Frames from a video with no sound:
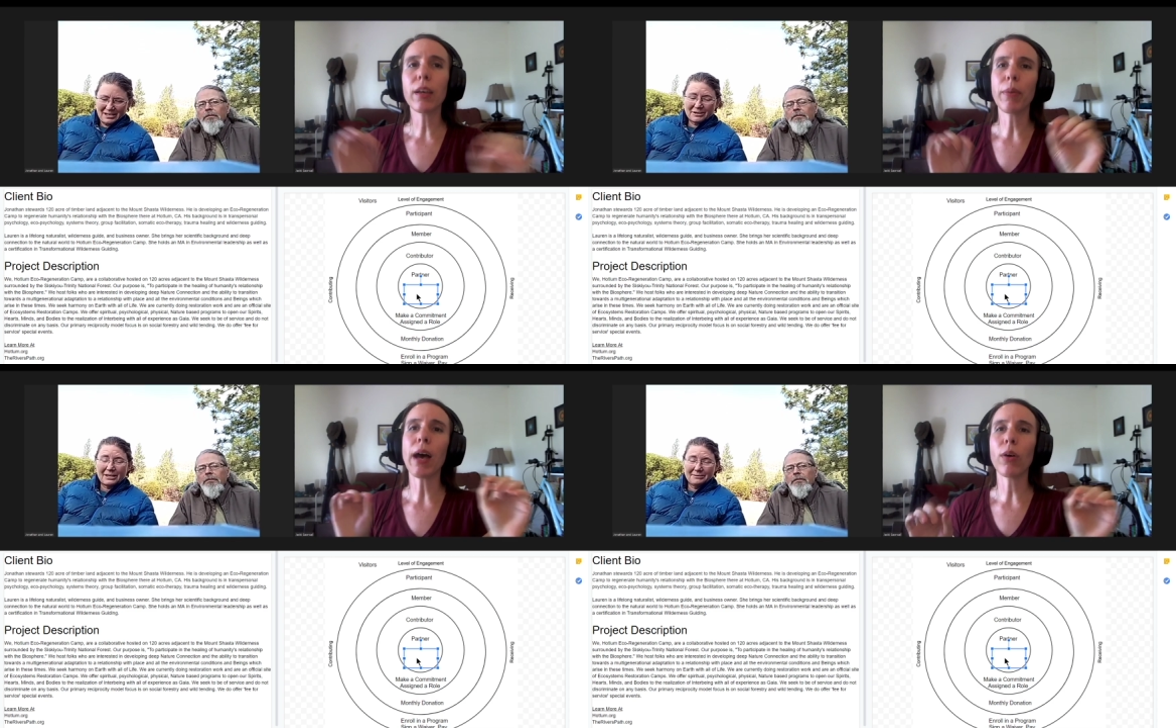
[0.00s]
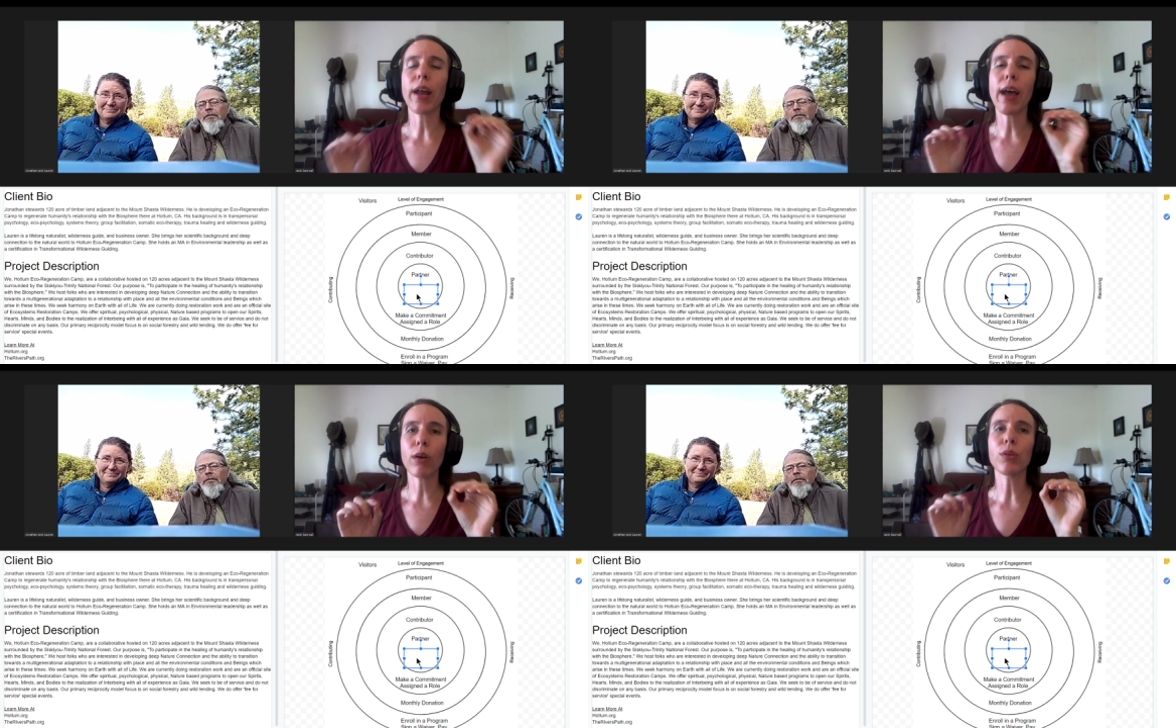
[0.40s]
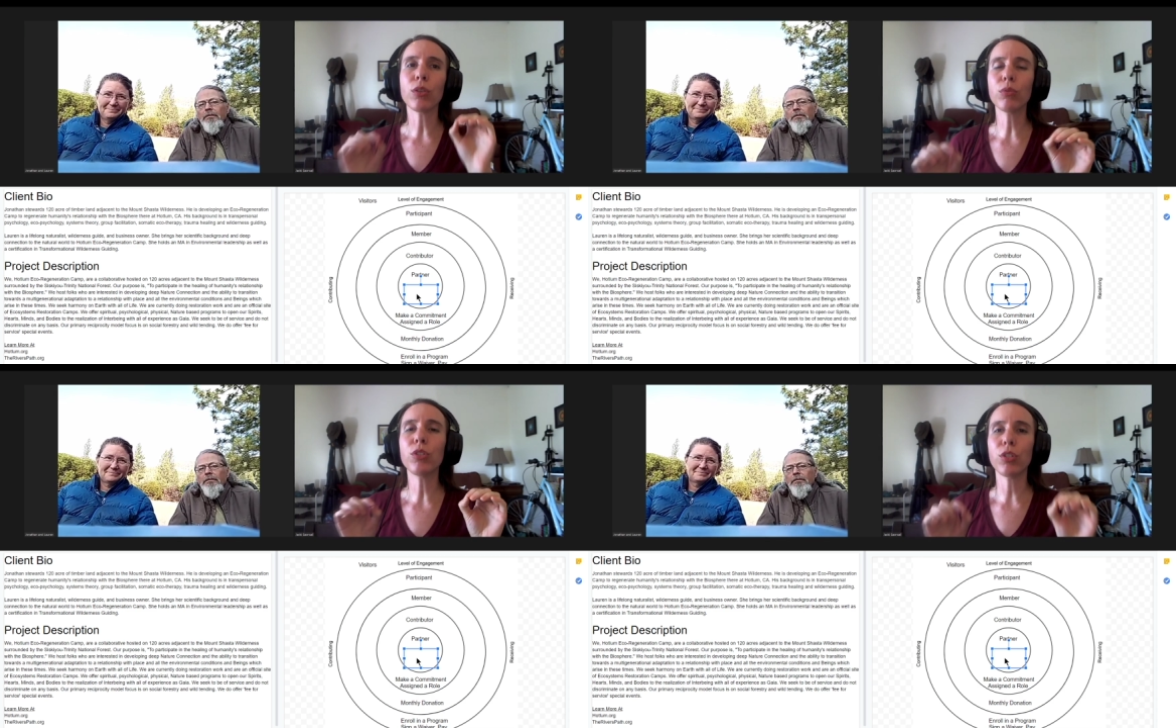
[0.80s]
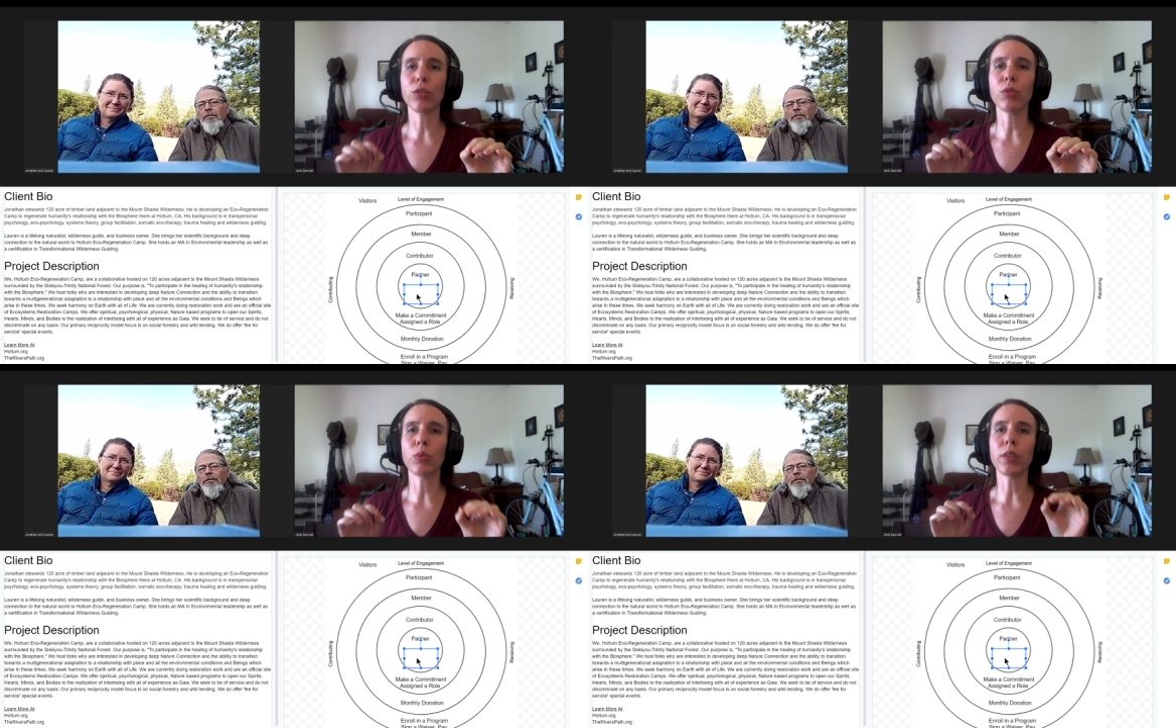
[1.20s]
about how you
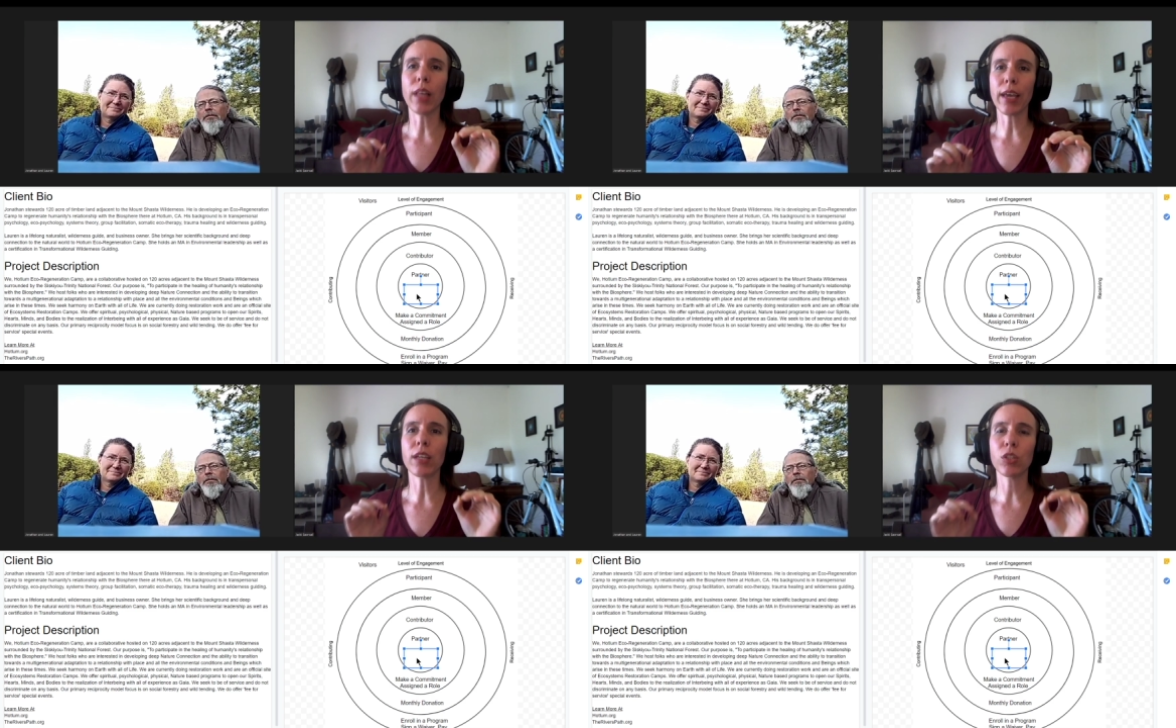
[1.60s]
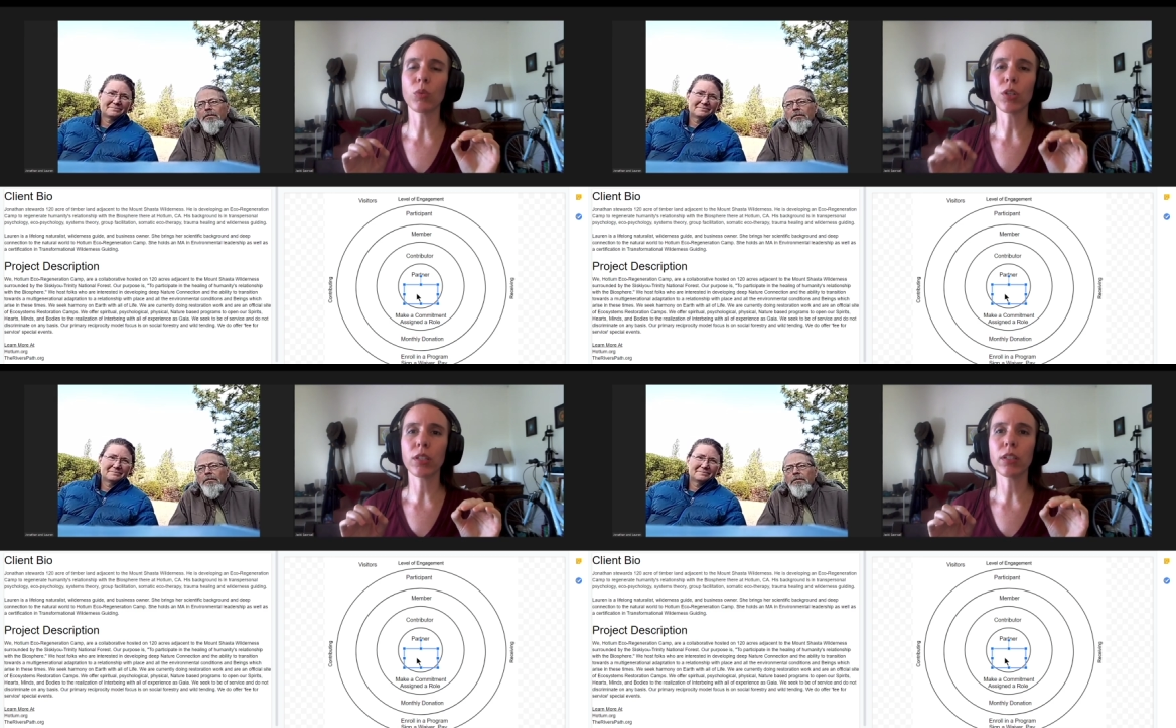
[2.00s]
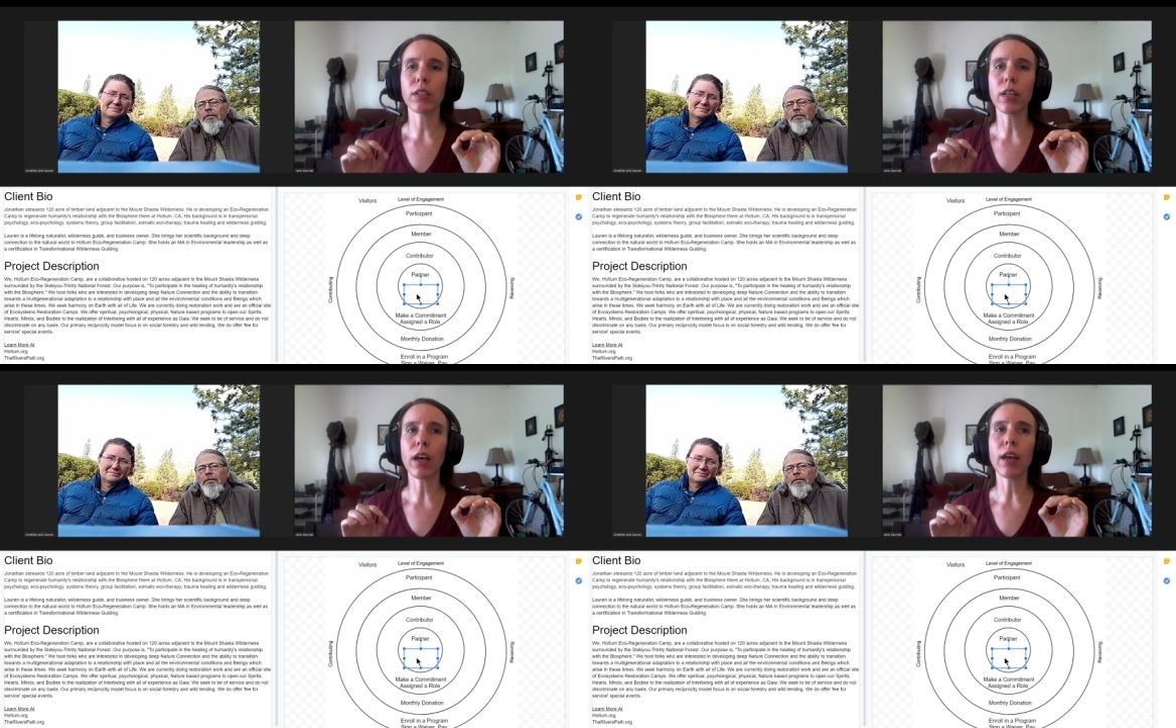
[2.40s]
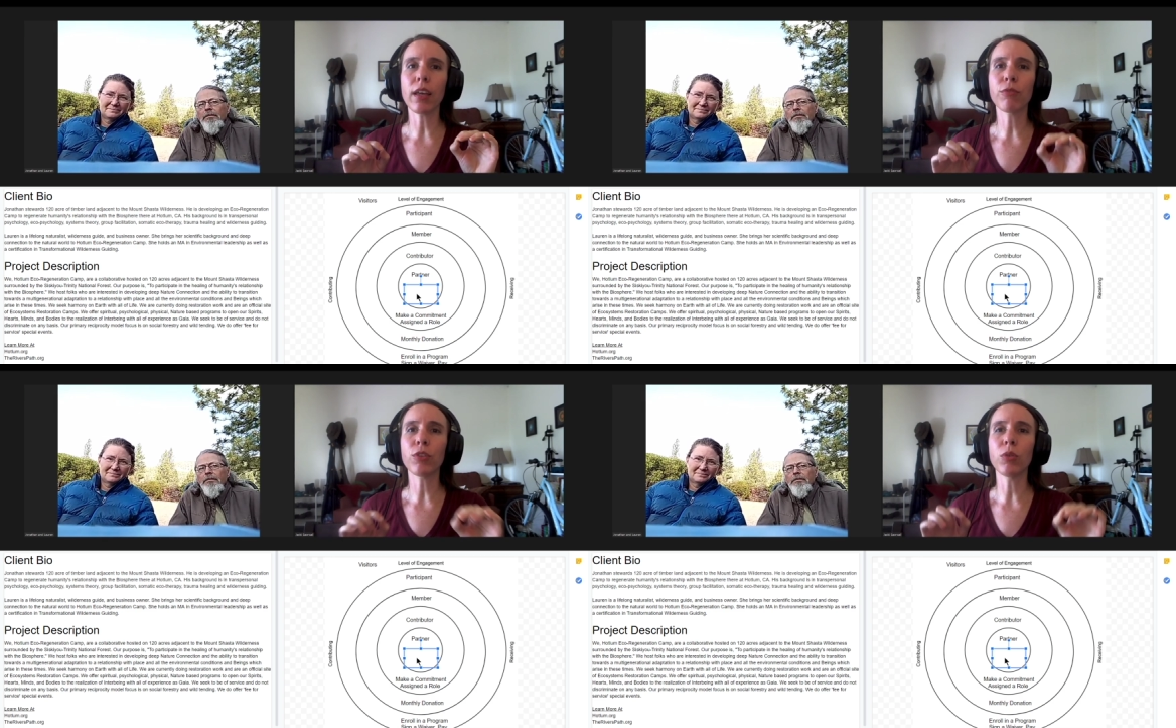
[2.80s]
two would like it to work
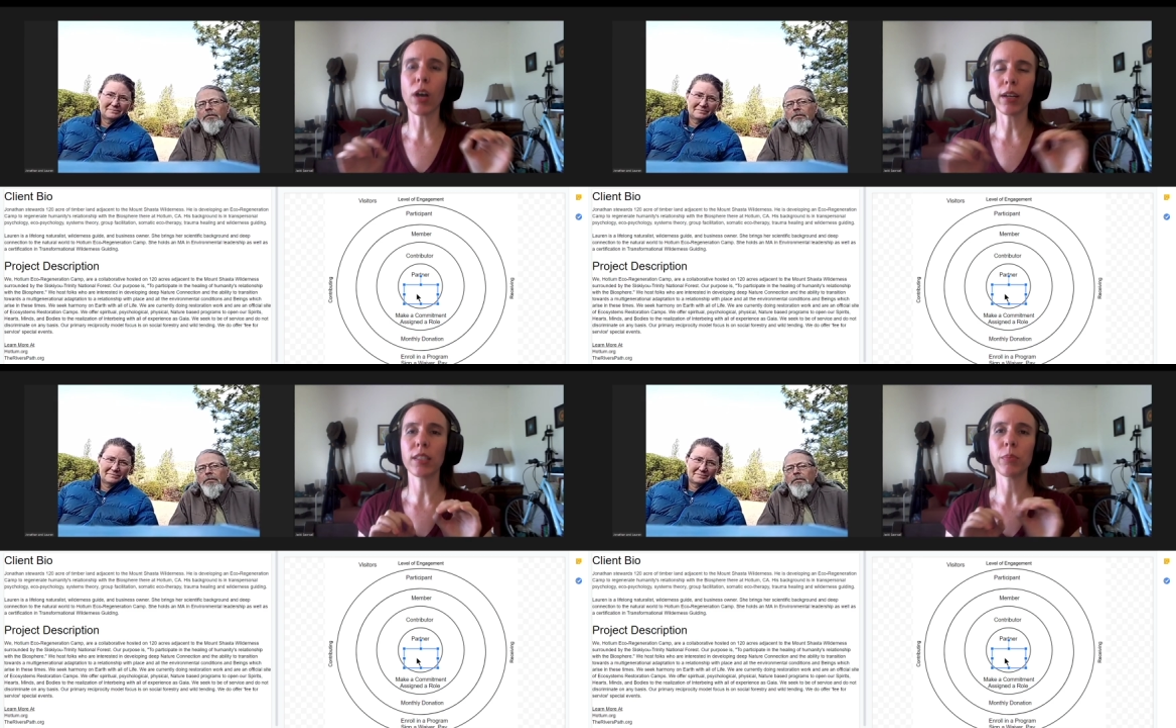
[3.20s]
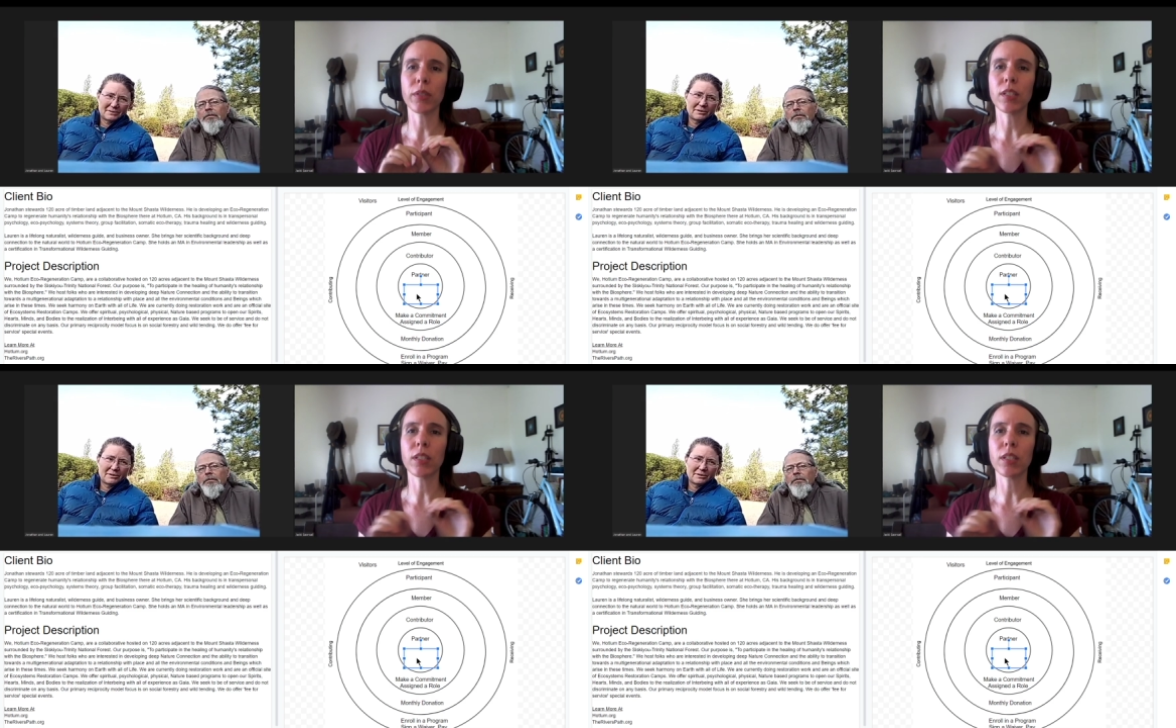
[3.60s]
if you got explicit